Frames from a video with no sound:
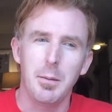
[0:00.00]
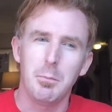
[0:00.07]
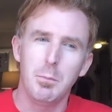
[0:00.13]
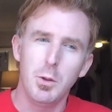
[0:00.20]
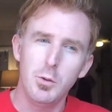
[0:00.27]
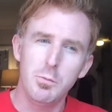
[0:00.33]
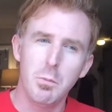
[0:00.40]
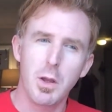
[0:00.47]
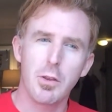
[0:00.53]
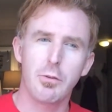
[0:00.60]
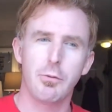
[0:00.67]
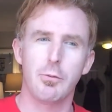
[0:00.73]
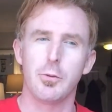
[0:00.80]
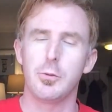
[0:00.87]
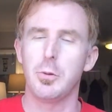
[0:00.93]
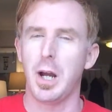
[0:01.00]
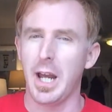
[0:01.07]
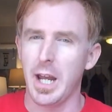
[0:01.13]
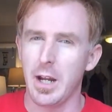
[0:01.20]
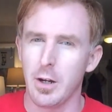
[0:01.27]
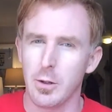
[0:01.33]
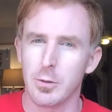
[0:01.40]
movement through
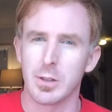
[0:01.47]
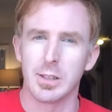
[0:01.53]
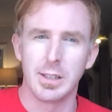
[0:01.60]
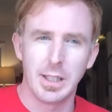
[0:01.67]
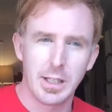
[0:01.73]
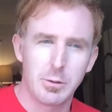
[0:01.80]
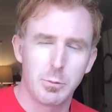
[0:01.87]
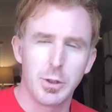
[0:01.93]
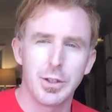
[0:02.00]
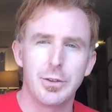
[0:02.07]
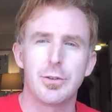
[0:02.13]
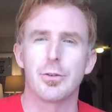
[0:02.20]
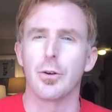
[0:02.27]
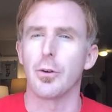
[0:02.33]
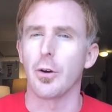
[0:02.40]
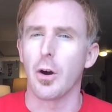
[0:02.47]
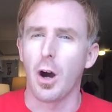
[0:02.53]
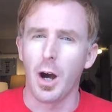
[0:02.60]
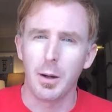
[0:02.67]
air and liquids or